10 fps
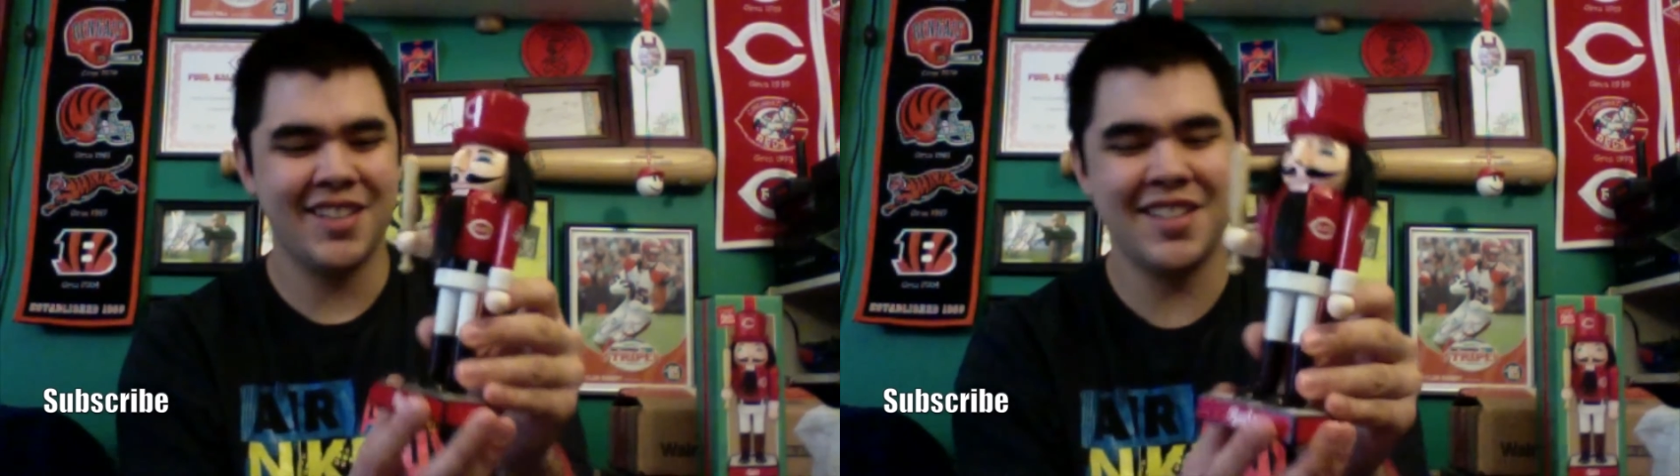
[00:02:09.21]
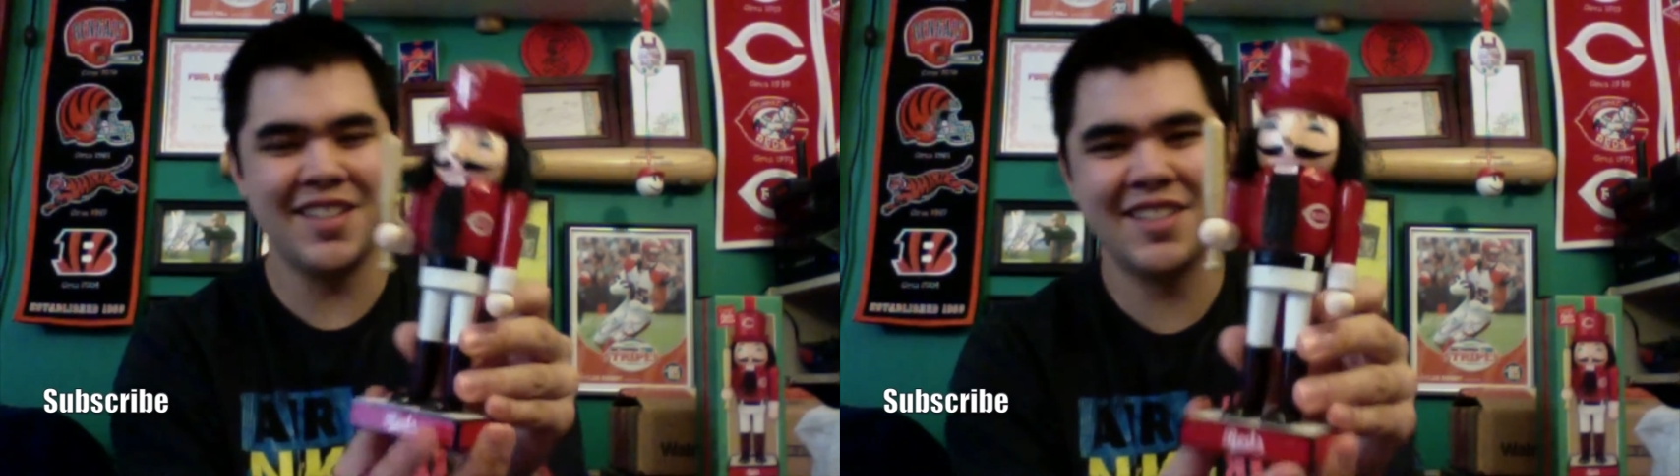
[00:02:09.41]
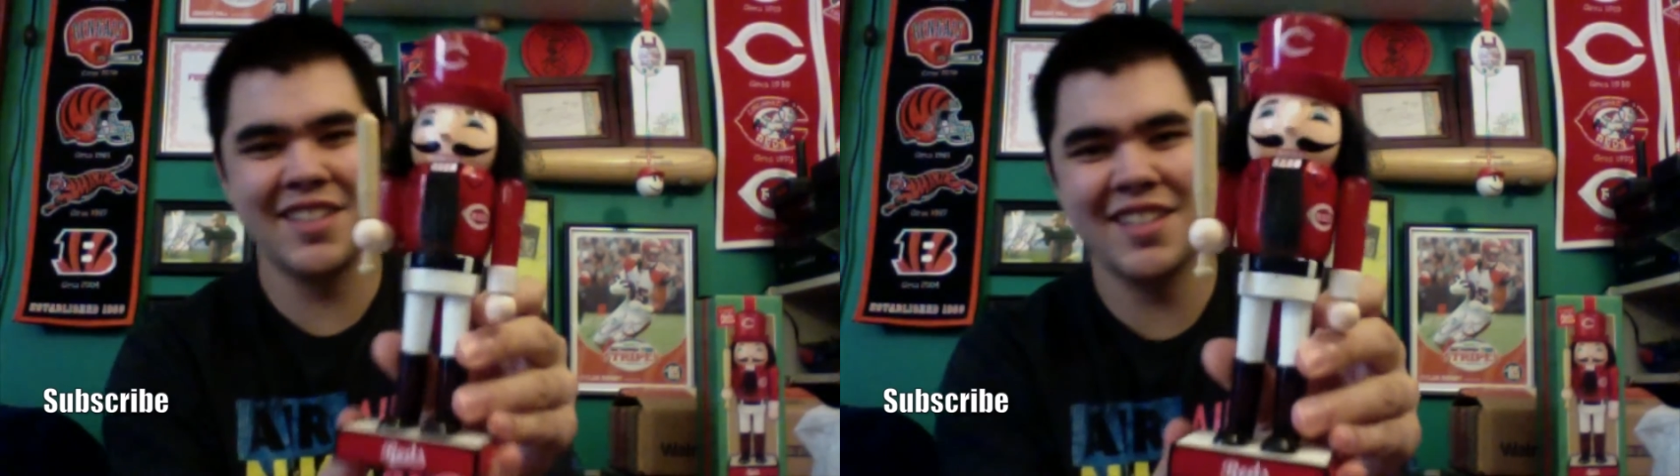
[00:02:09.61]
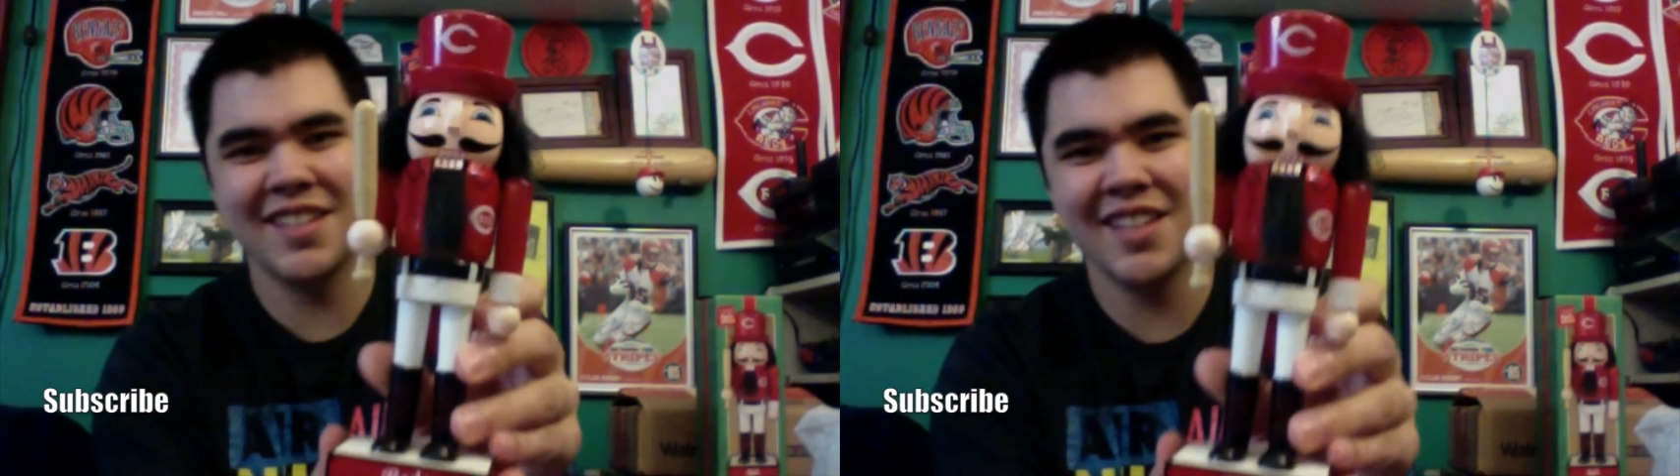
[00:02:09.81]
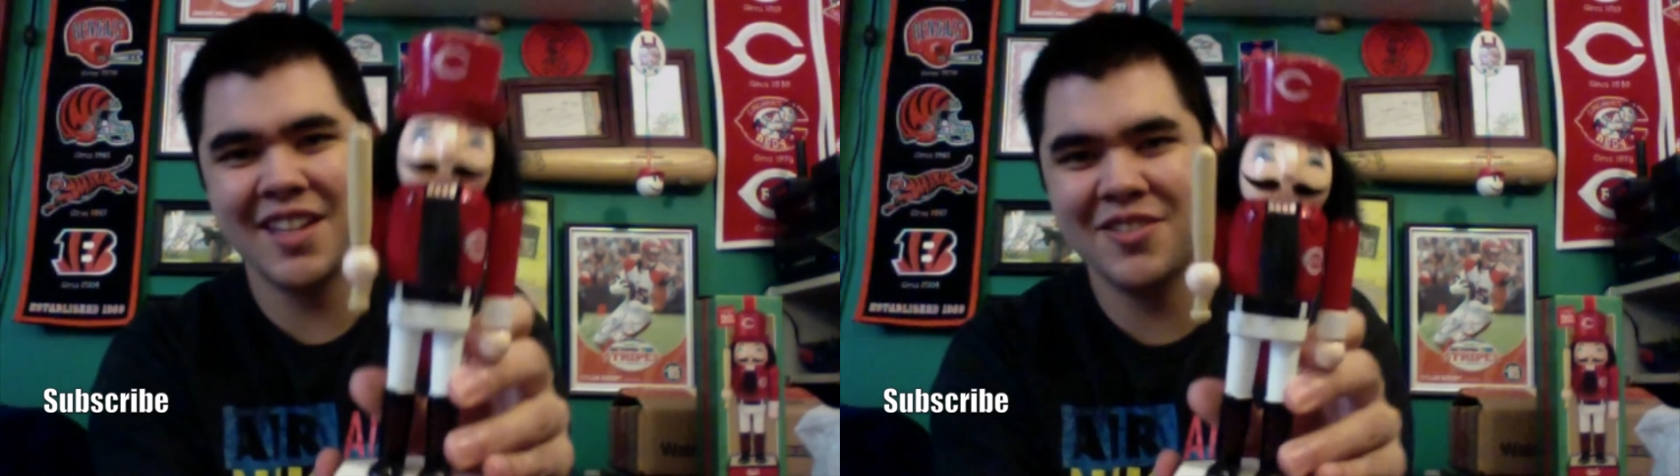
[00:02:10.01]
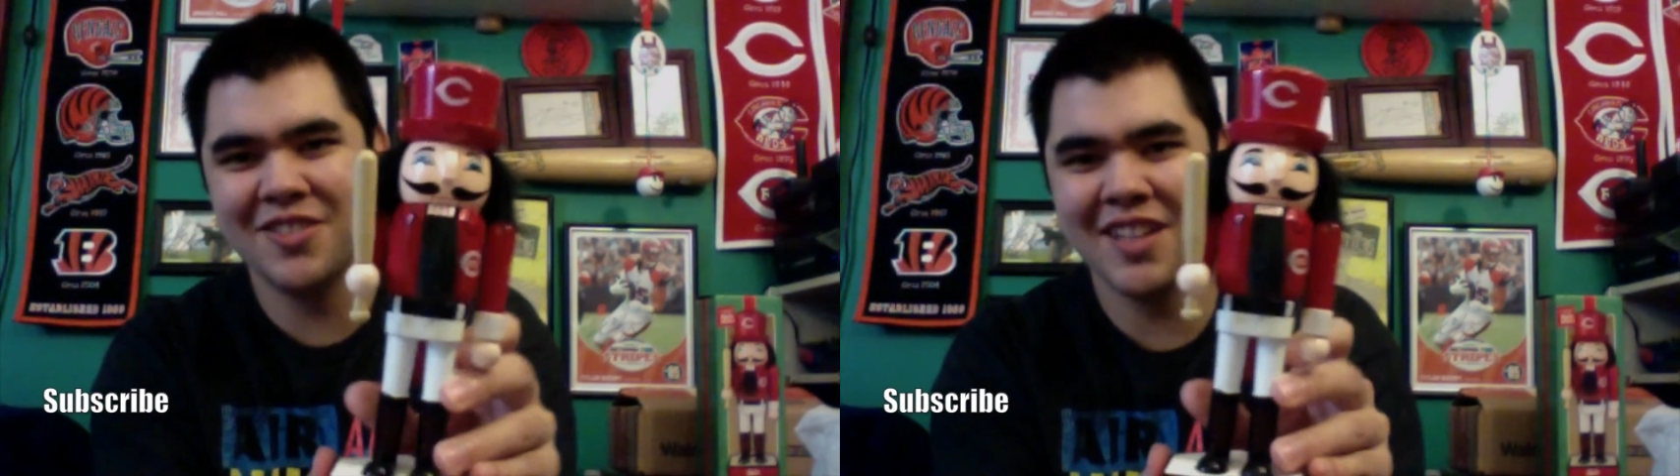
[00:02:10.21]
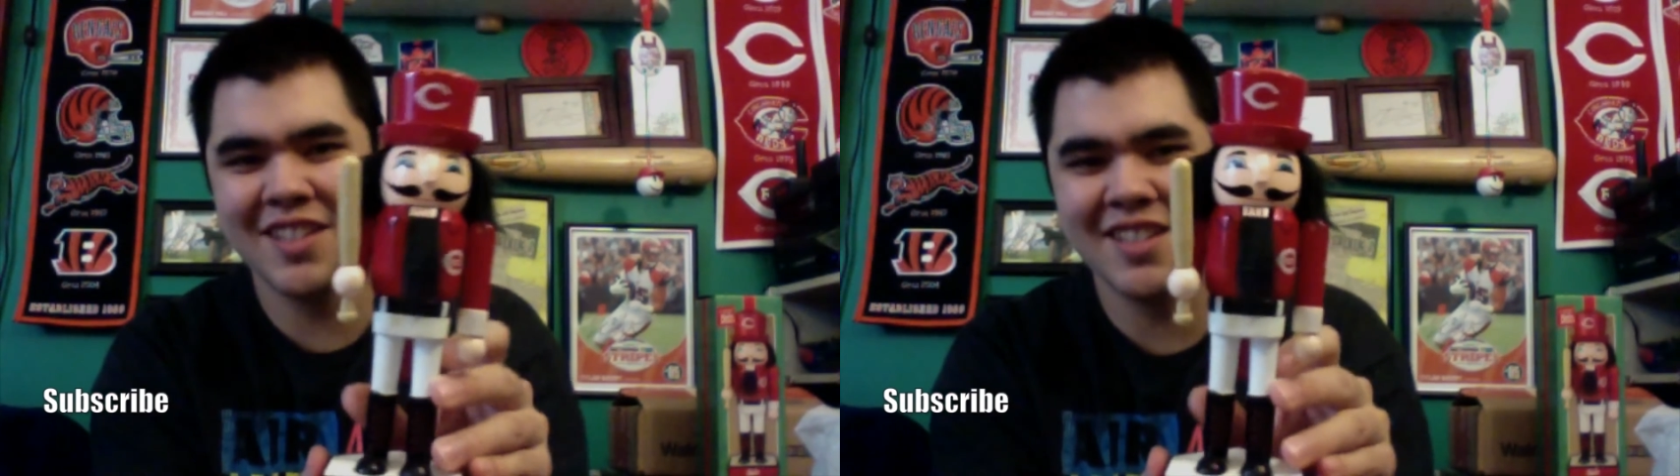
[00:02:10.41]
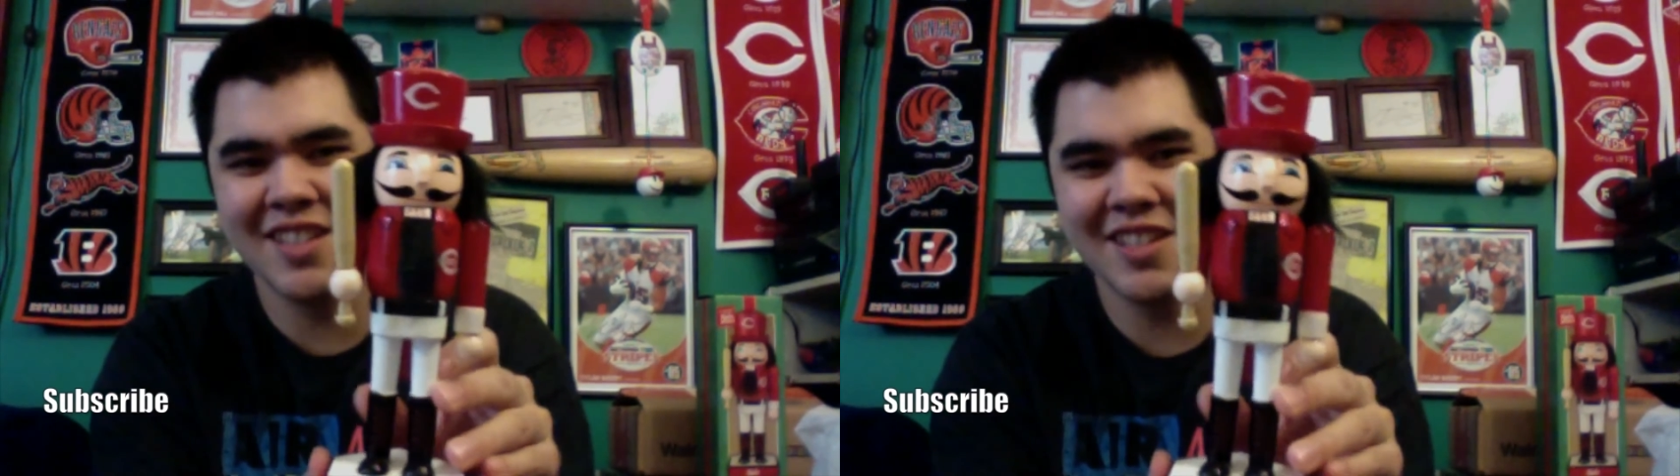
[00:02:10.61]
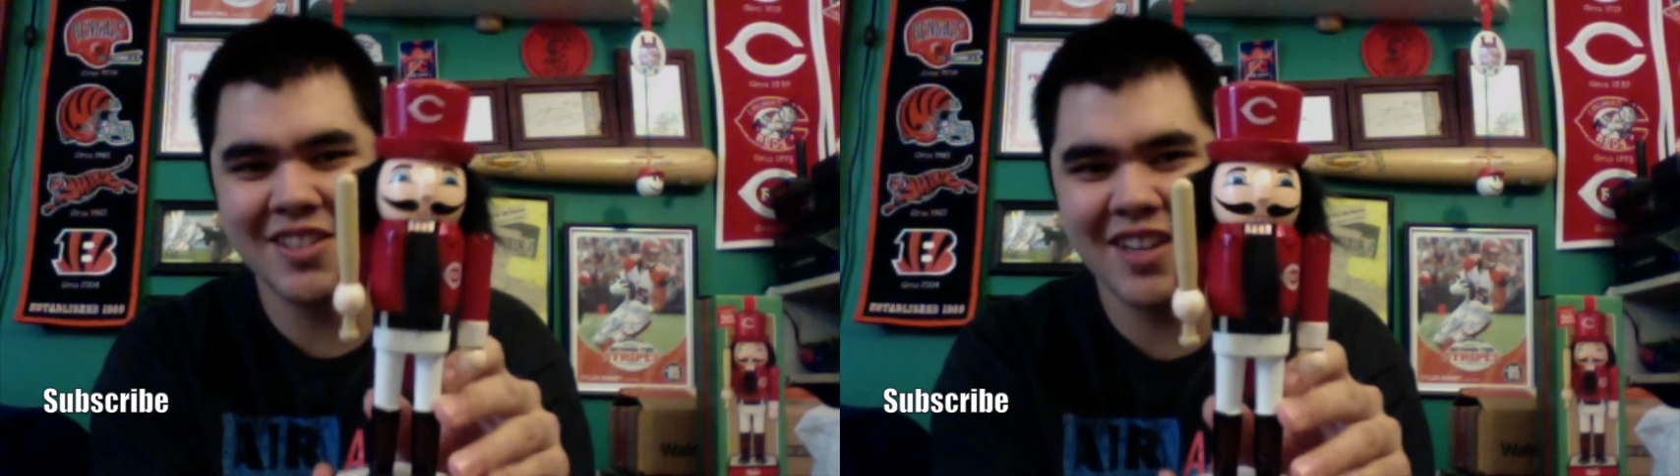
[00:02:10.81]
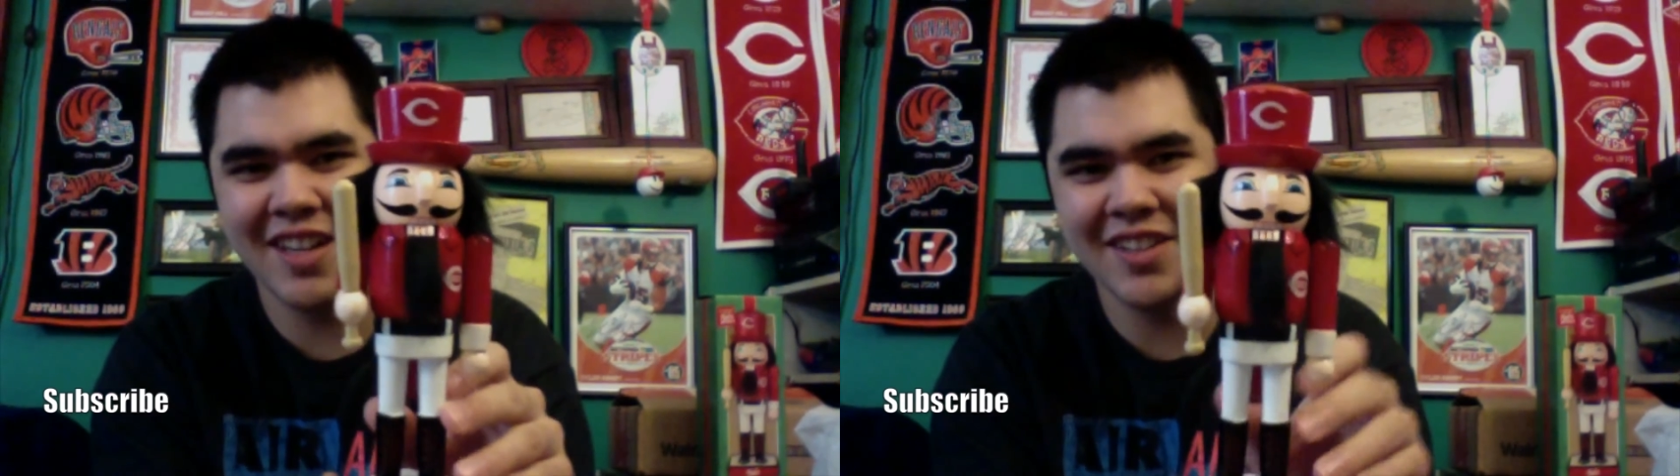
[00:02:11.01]
The Cincinnati Reds
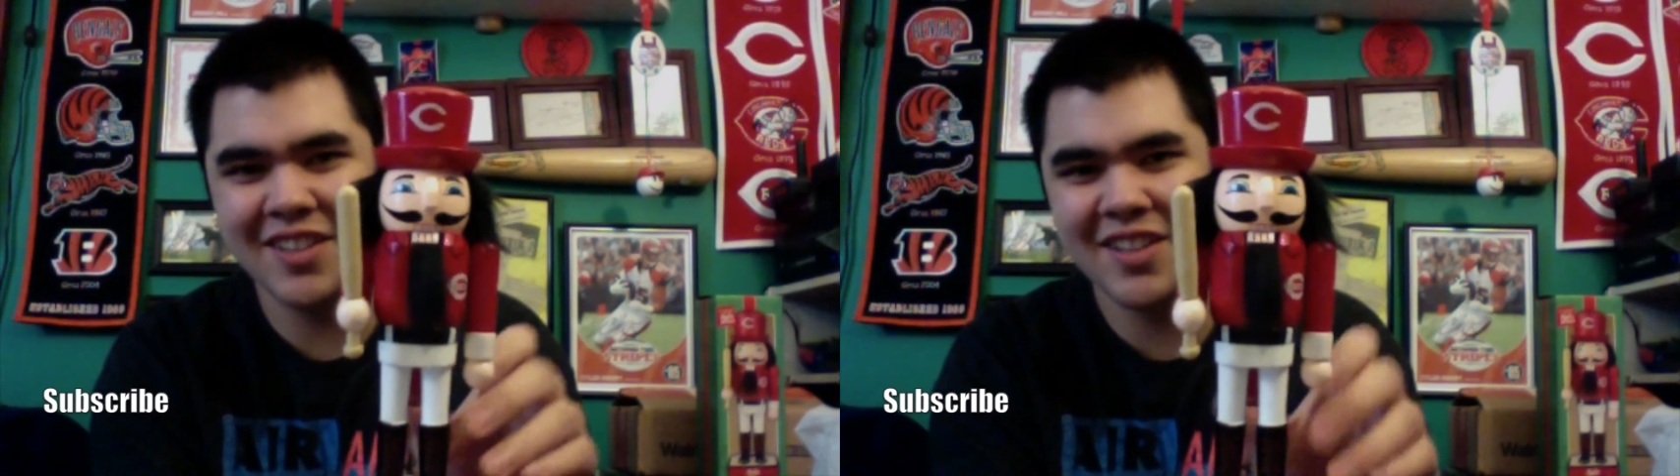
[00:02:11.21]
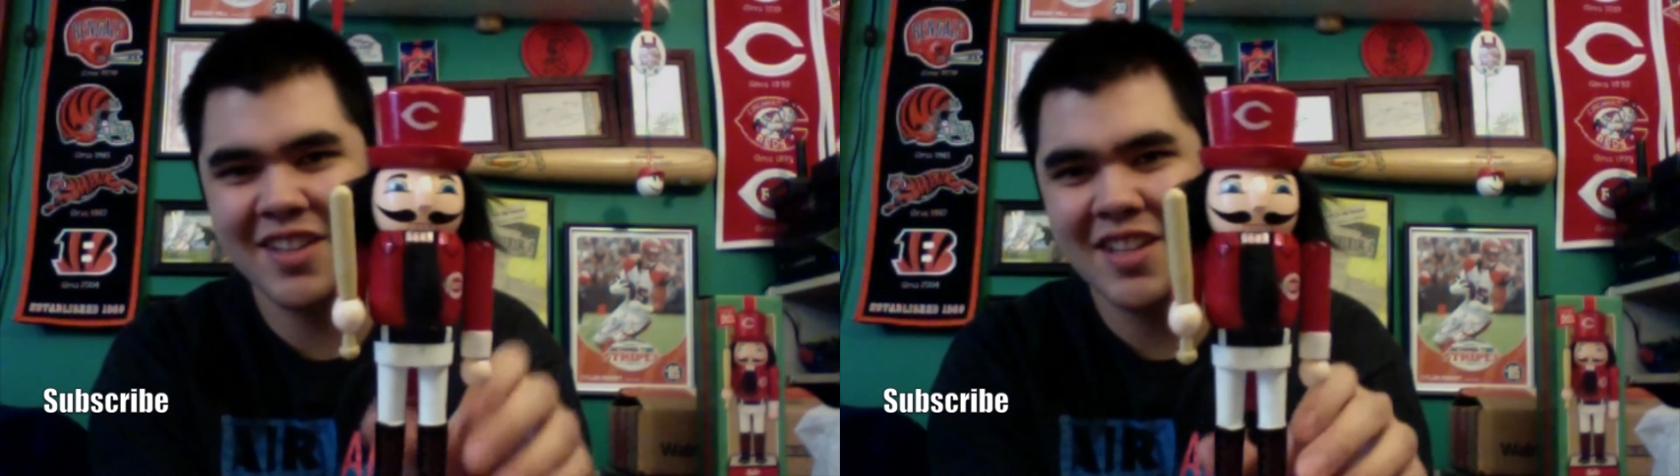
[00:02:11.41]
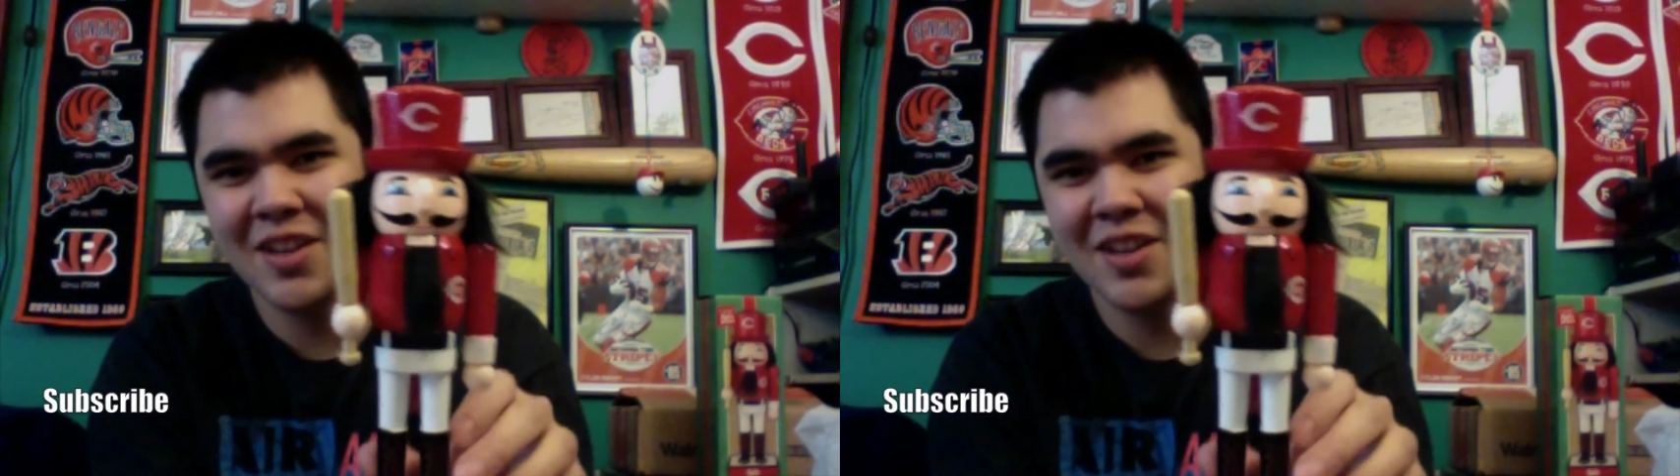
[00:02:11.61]
Nutcracker.